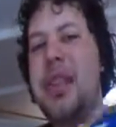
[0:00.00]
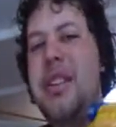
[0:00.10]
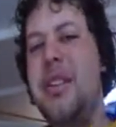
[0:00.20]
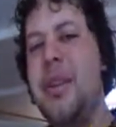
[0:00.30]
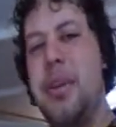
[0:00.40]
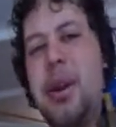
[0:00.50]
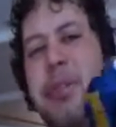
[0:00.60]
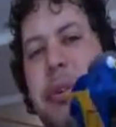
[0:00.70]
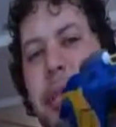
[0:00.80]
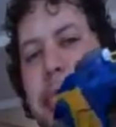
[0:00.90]
what they do to
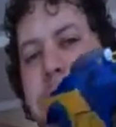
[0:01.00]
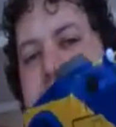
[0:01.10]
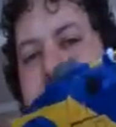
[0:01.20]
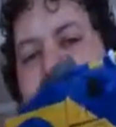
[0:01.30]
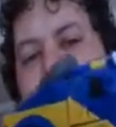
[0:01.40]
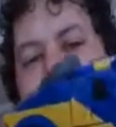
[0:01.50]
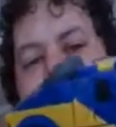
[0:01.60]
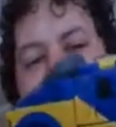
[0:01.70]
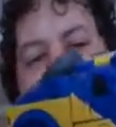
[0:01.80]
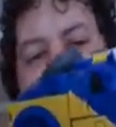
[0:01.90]
real 4x4
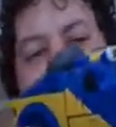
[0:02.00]
off-road